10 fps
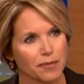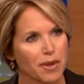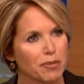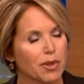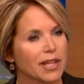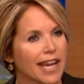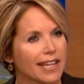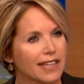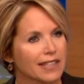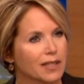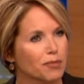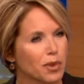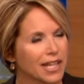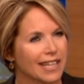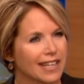People liken it to
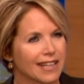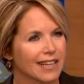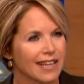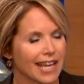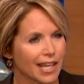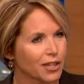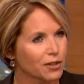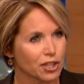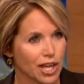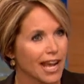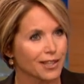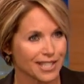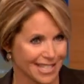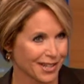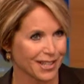putting it in your child's
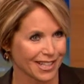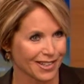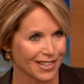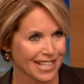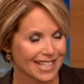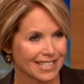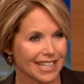cereal Ugh.